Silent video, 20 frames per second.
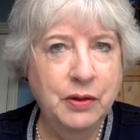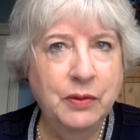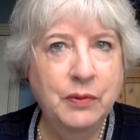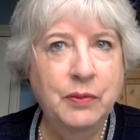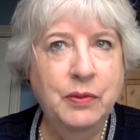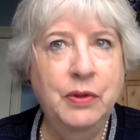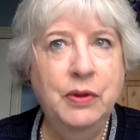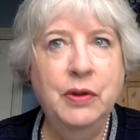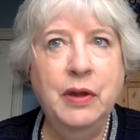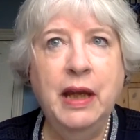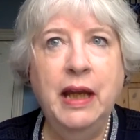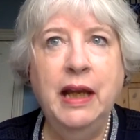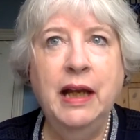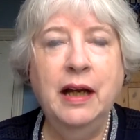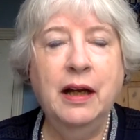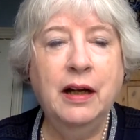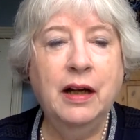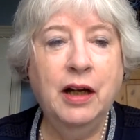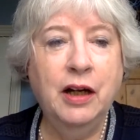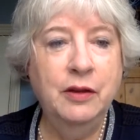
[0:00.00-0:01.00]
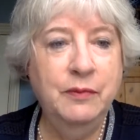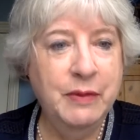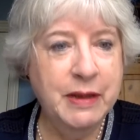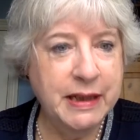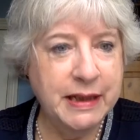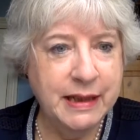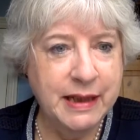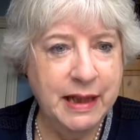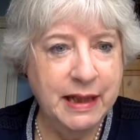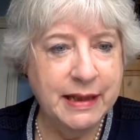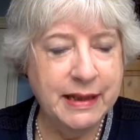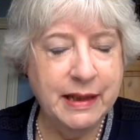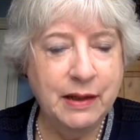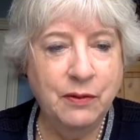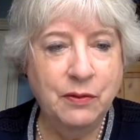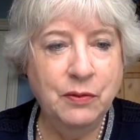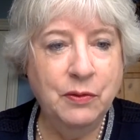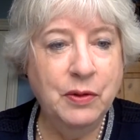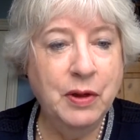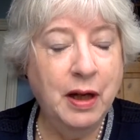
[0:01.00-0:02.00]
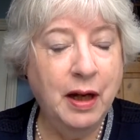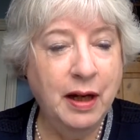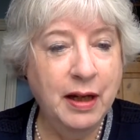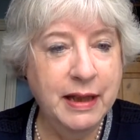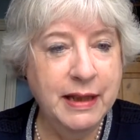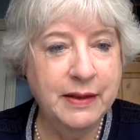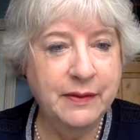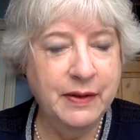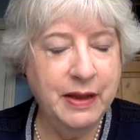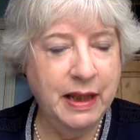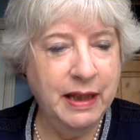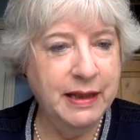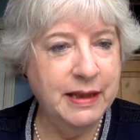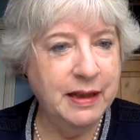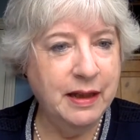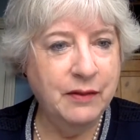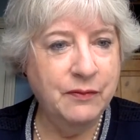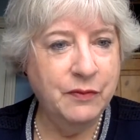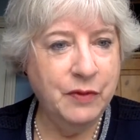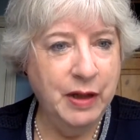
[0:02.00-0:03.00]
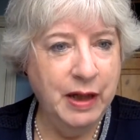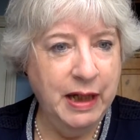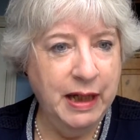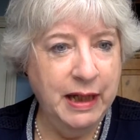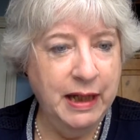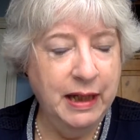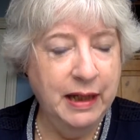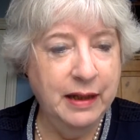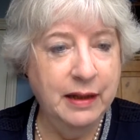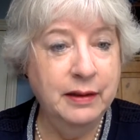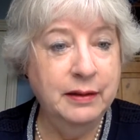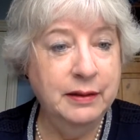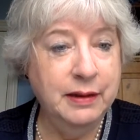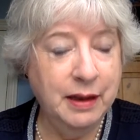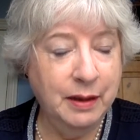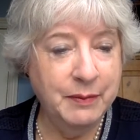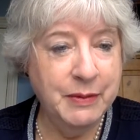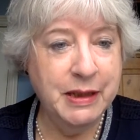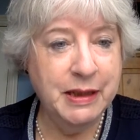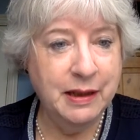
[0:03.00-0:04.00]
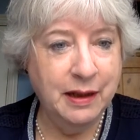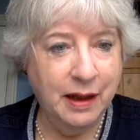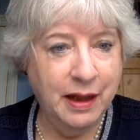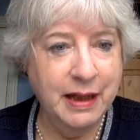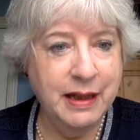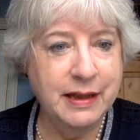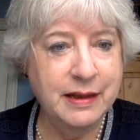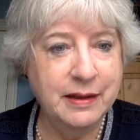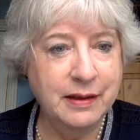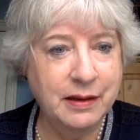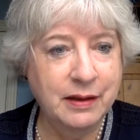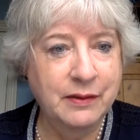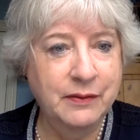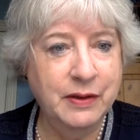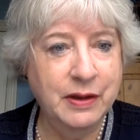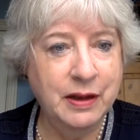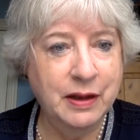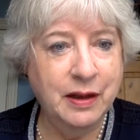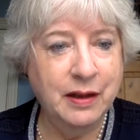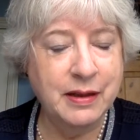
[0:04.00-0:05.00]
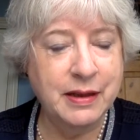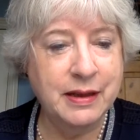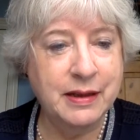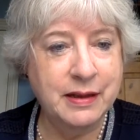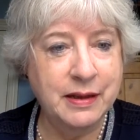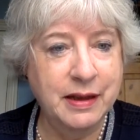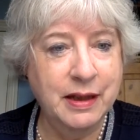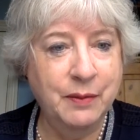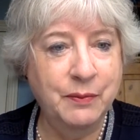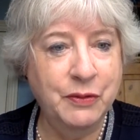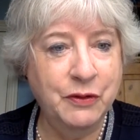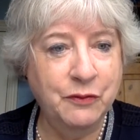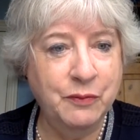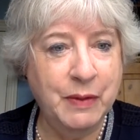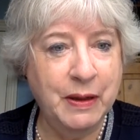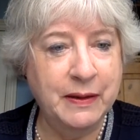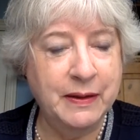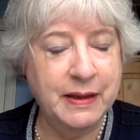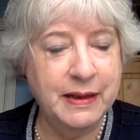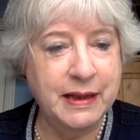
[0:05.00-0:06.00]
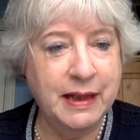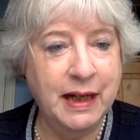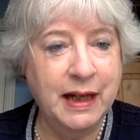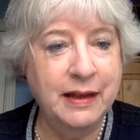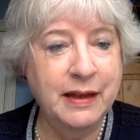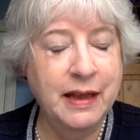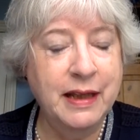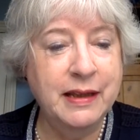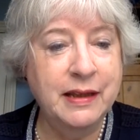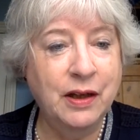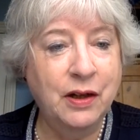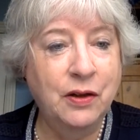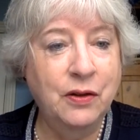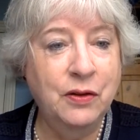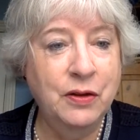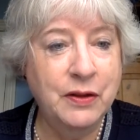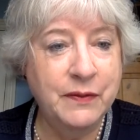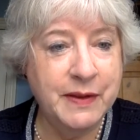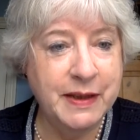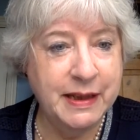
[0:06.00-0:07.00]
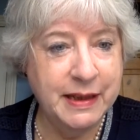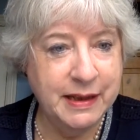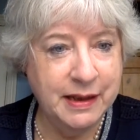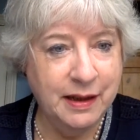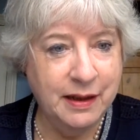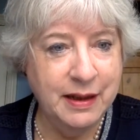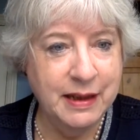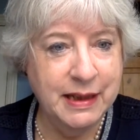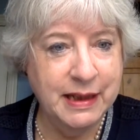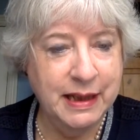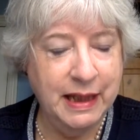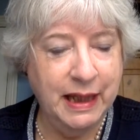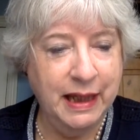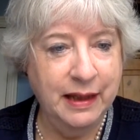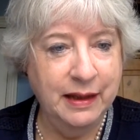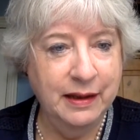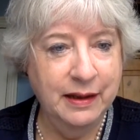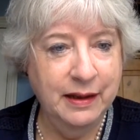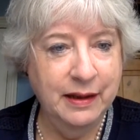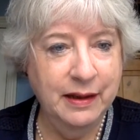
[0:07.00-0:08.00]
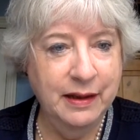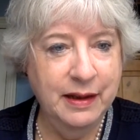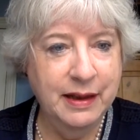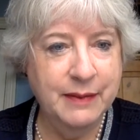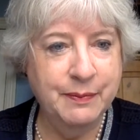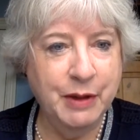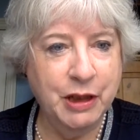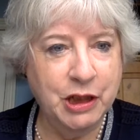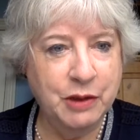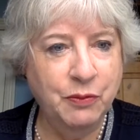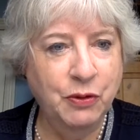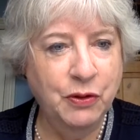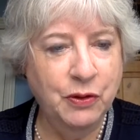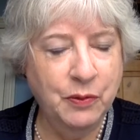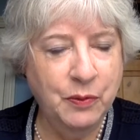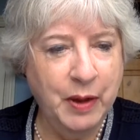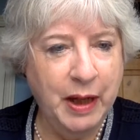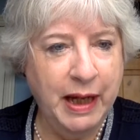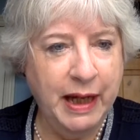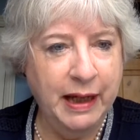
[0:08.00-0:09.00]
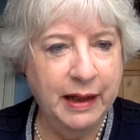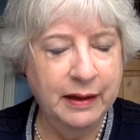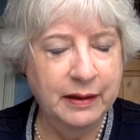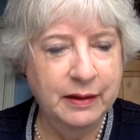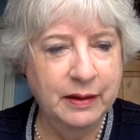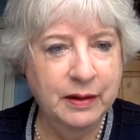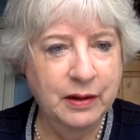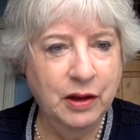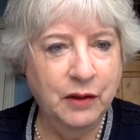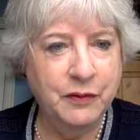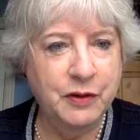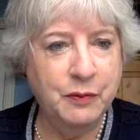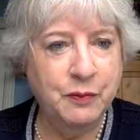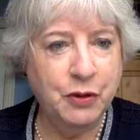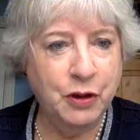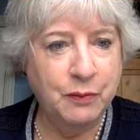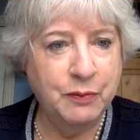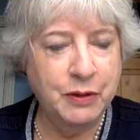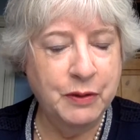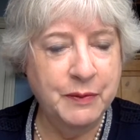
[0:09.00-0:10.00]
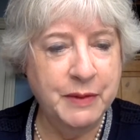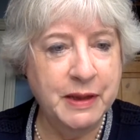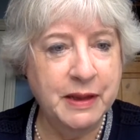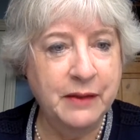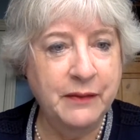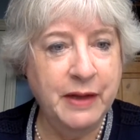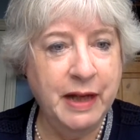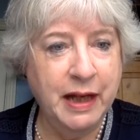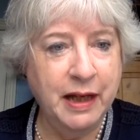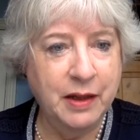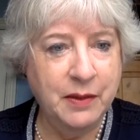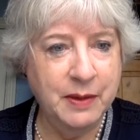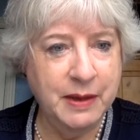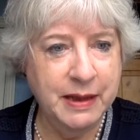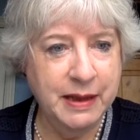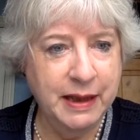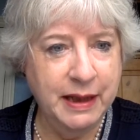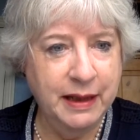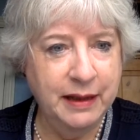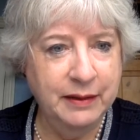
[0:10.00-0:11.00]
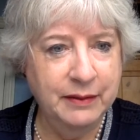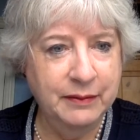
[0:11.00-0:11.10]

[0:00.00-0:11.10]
looking at homelessness, there are all kinds of things that have really come to light over the last number of months. And I think the whole of society is much more aware of the problems of inequity.